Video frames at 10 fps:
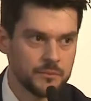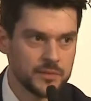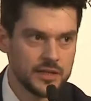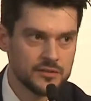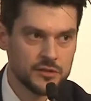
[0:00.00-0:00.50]

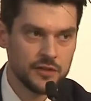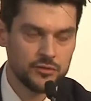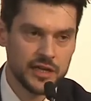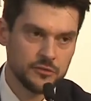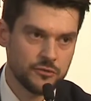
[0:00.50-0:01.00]
the
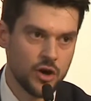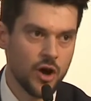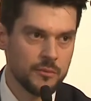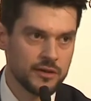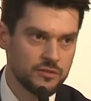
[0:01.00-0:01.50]
threat
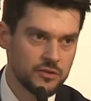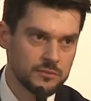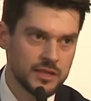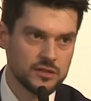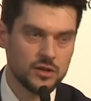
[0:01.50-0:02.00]

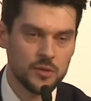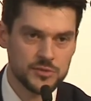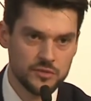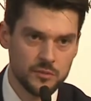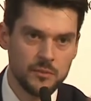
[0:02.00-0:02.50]
that comes
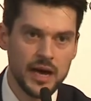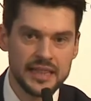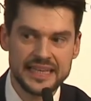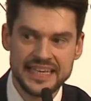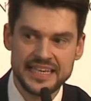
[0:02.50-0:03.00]
from
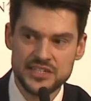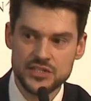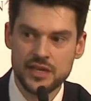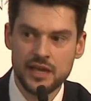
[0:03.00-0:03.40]
Mali is